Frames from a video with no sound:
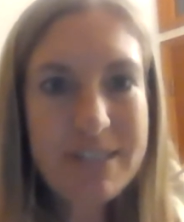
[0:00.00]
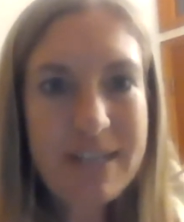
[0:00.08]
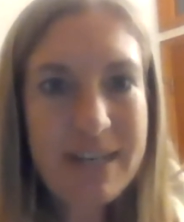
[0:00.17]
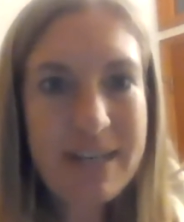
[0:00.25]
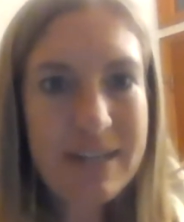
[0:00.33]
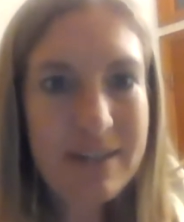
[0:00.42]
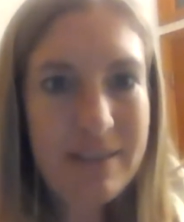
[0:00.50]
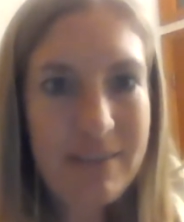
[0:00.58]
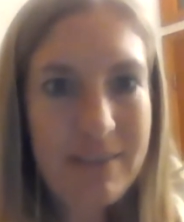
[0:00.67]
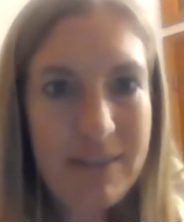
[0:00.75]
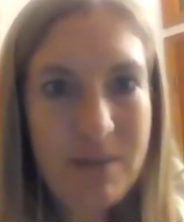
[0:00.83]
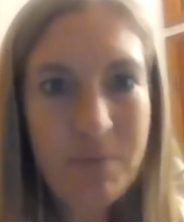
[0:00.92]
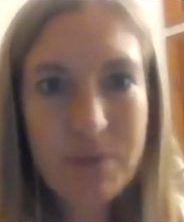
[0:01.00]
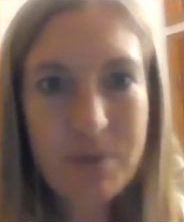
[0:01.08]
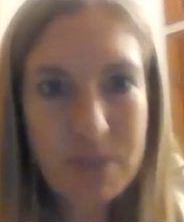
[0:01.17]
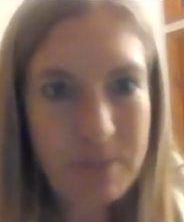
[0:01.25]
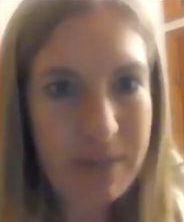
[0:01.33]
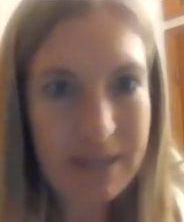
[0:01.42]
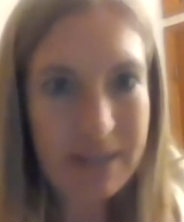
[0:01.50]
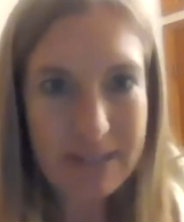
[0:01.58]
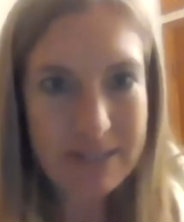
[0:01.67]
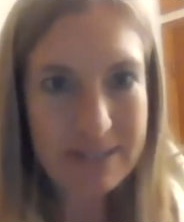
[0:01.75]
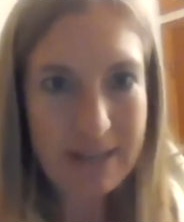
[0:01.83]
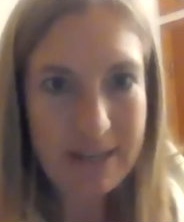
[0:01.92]
had the worst panic
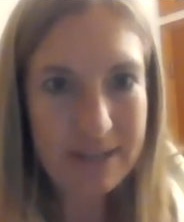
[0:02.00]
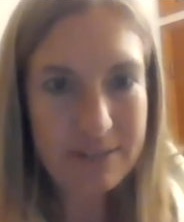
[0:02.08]
attack.